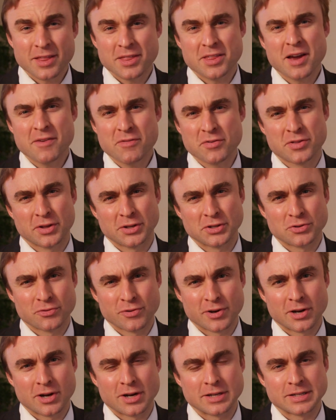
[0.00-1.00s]
The other thing to
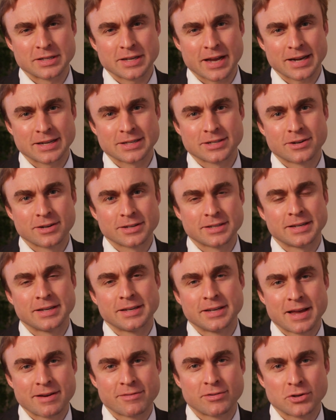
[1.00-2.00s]
realise is anxiety
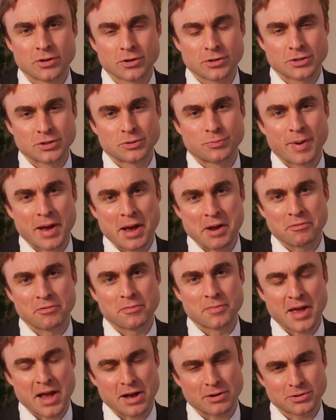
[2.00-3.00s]
never looks as bad
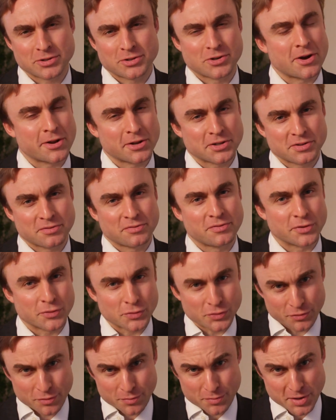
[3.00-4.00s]
from the outside as it
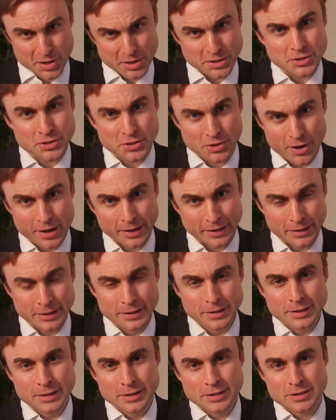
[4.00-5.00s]
feels from the inside.
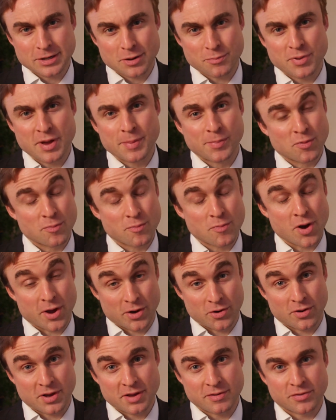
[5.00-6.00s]
So people
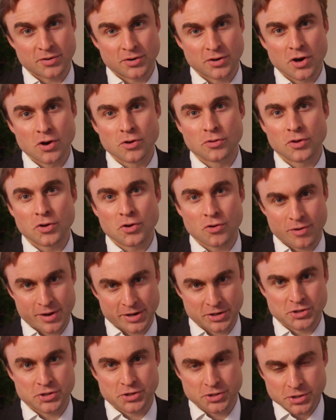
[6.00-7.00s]
might not even know that you're
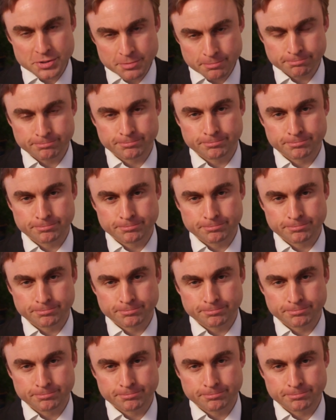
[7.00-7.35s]
anxious.